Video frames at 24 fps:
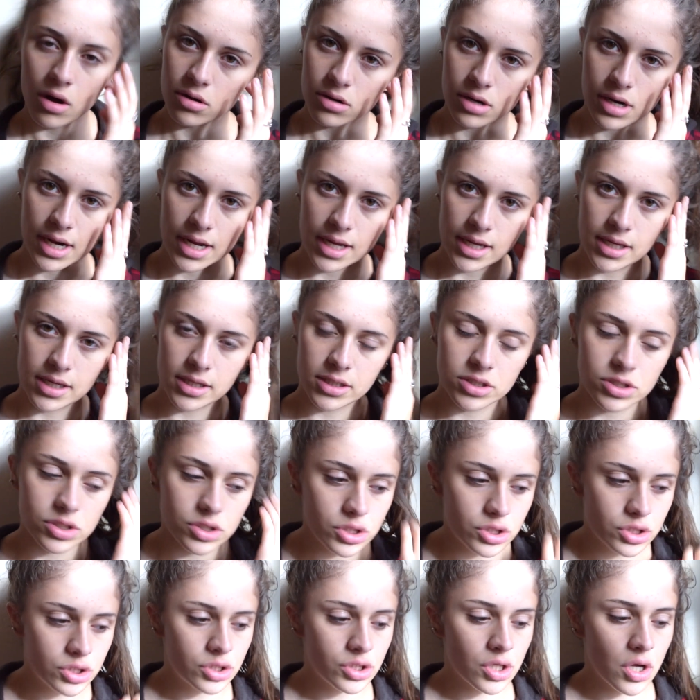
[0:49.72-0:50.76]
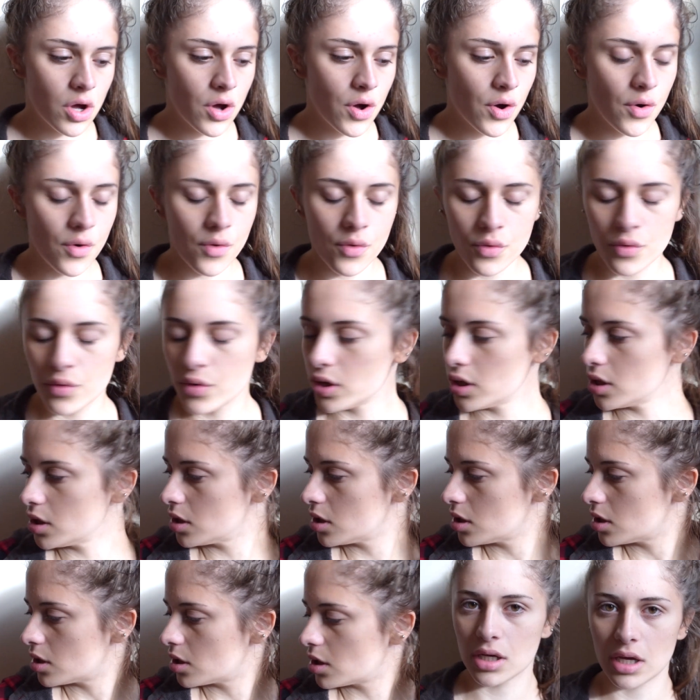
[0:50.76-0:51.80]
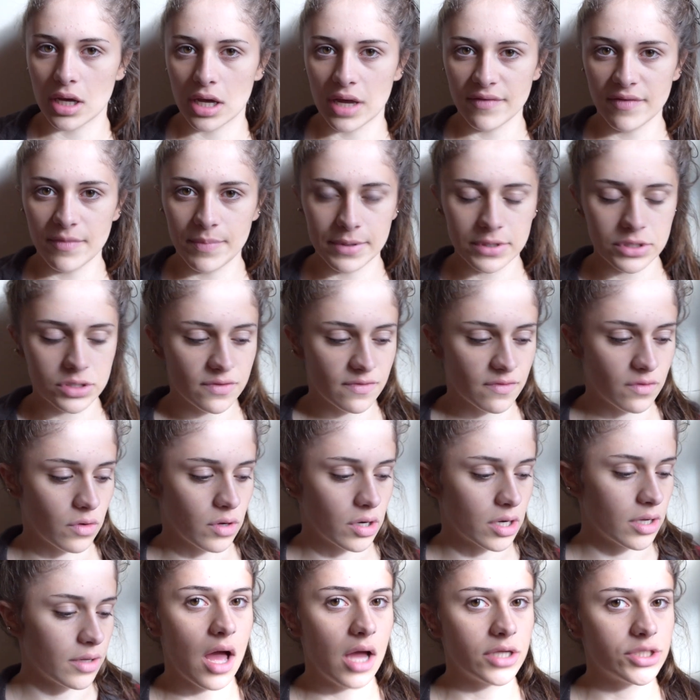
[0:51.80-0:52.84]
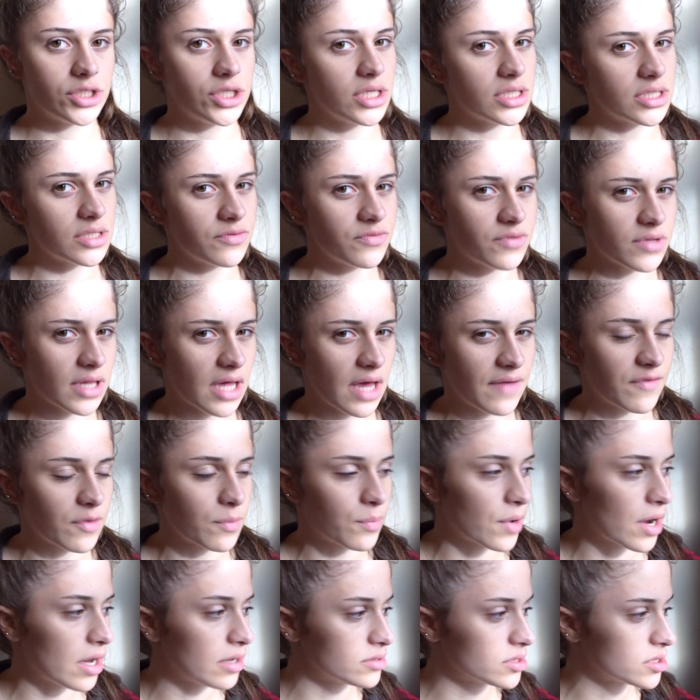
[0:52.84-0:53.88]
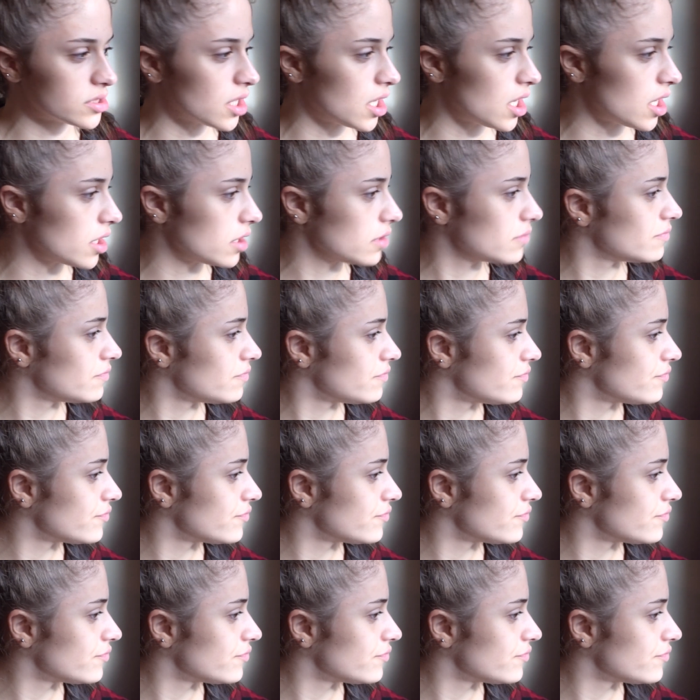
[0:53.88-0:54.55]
Alright, so I have a picture of Laura. She doesn't really have her brows done,